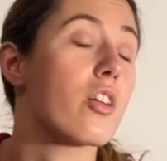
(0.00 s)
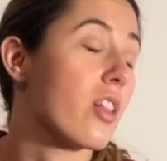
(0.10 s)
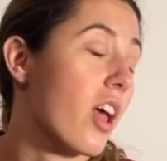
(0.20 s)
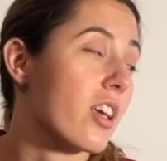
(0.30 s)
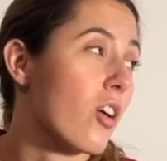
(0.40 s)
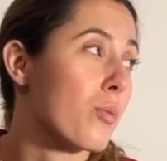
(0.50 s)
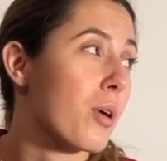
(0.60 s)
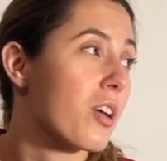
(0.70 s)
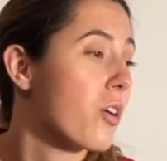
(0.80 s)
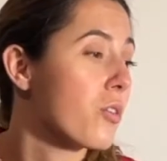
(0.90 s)
like on
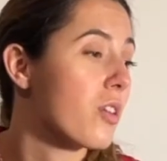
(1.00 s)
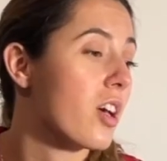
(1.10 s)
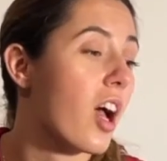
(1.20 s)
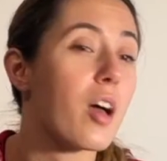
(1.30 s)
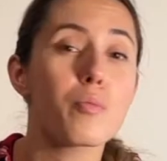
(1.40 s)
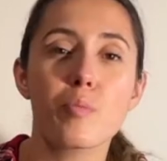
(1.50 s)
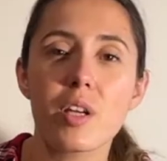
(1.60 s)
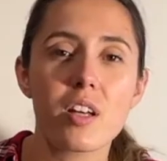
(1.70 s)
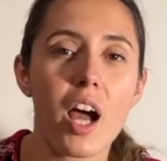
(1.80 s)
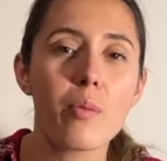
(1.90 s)
my own. Like,
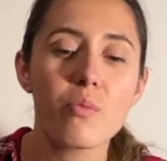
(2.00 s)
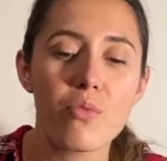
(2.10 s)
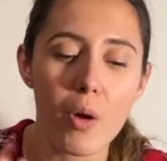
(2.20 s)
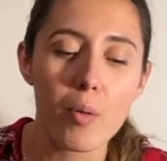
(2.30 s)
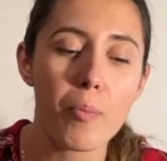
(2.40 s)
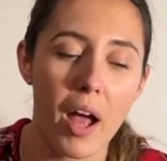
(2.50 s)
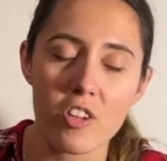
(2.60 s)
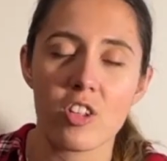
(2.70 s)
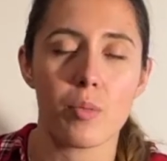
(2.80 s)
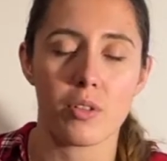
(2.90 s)
because I'm very
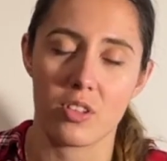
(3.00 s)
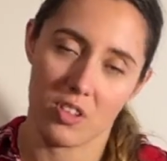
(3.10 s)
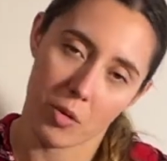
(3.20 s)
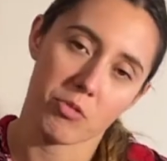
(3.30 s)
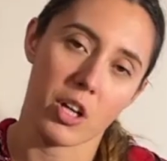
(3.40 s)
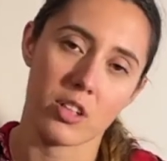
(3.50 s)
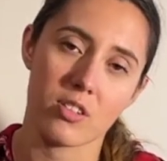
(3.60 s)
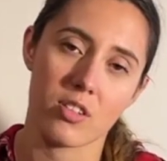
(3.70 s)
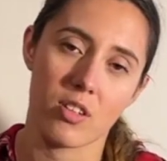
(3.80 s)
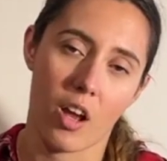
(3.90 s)
passionate about the subject.
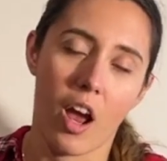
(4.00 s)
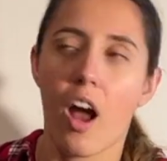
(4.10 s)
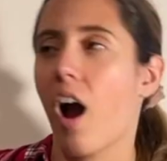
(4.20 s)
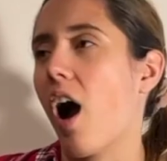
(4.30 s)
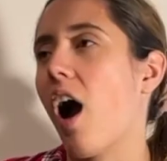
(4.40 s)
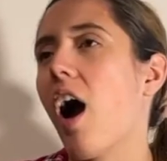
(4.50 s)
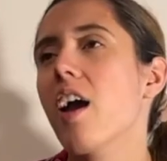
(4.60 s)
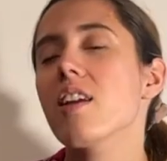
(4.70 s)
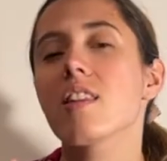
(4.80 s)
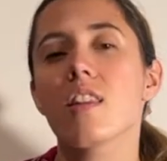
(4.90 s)

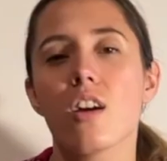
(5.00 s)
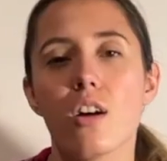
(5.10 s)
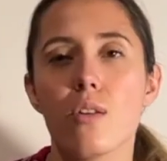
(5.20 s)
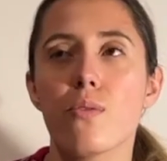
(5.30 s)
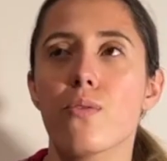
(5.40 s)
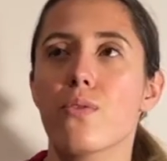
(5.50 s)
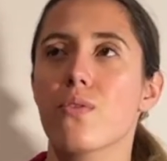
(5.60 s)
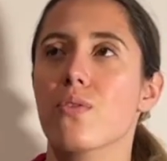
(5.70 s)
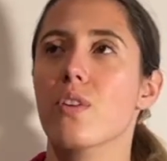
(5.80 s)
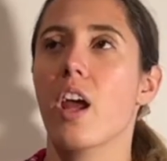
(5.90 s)
I love
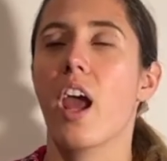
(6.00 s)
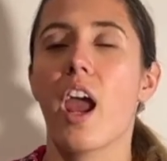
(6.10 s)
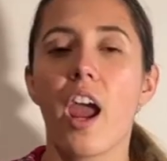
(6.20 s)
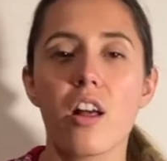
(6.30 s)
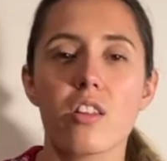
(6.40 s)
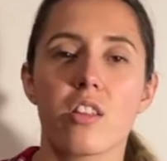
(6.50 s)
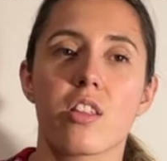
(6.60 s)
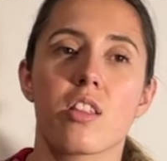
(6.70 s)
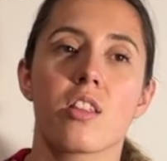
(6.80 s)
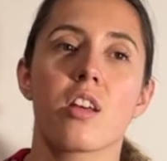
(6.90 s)

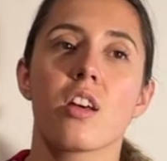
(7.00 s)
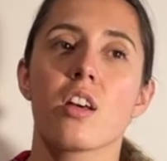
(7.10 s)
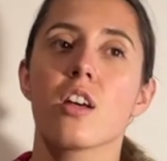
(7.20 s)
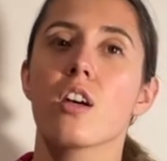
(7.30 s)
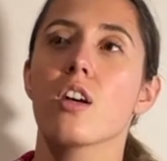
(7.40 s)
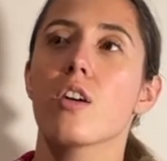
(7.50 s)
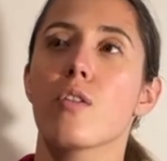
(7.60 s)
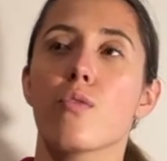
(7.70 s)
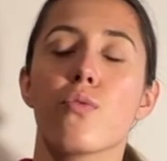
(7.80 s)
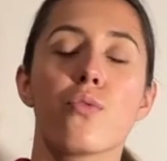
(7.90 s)
health
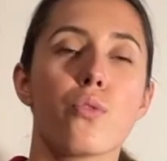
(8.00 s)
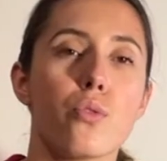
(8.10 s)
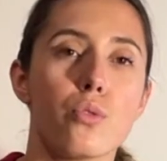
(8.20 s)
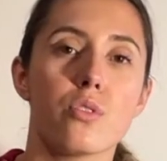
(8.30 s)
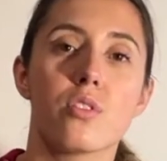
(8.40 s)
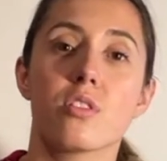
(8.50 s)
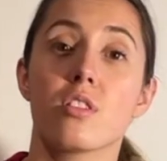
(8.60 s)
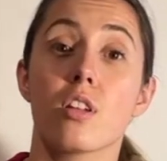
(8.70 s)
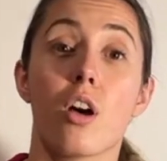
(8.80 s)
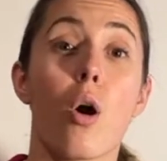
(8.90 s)
foods.
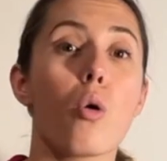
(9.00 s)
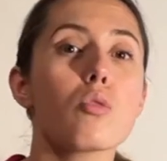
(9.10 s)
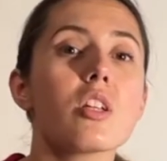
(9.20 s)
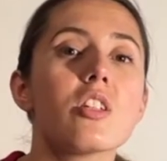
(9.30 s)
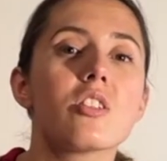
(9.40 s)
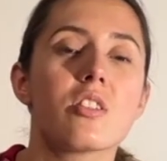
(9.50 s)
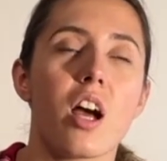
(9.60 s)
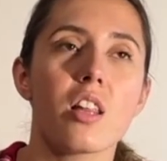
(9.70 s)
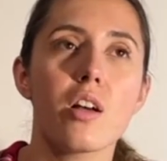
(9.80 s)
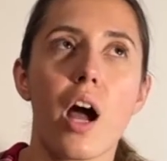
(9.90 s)

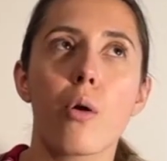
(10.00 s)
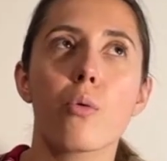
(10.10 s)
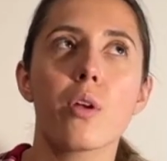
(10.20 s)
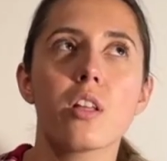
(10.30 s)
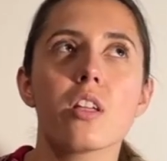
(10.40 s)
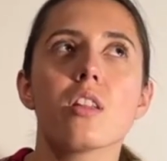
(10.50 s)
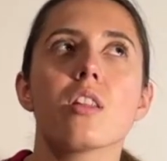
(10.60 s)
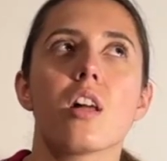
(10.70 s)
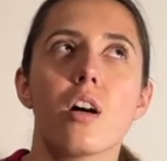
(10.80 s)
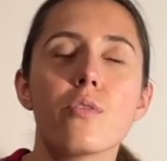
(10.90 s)
I really
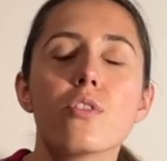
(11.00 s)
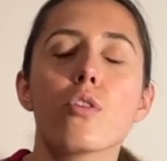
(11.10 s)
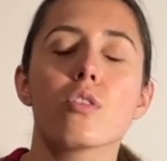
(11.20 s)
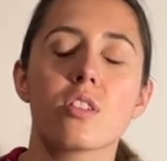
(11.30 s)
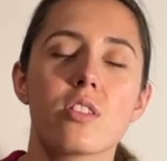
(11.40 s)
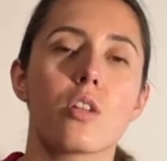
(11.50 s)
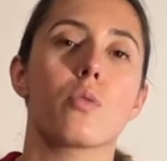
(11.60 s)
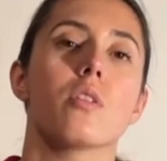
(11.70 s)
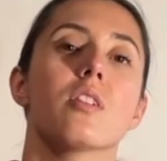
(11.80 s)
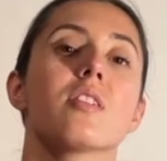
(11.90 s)
love the holistic
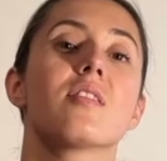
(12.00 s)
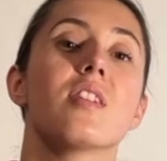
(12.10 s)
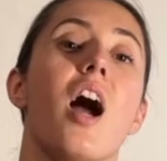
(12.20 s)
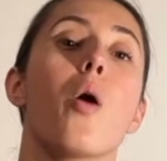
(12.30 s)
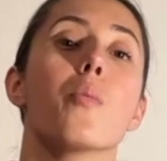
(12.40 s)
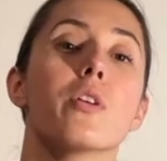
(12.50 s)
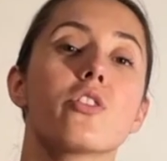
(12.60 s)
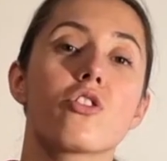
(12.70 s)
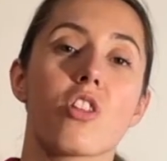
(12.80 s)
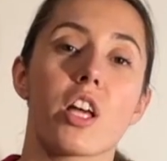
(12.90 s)
world and see how
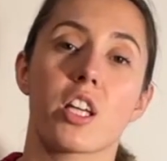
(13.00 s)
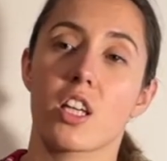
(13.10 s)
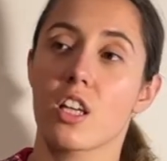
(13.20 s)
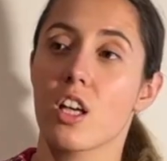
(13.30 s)
much like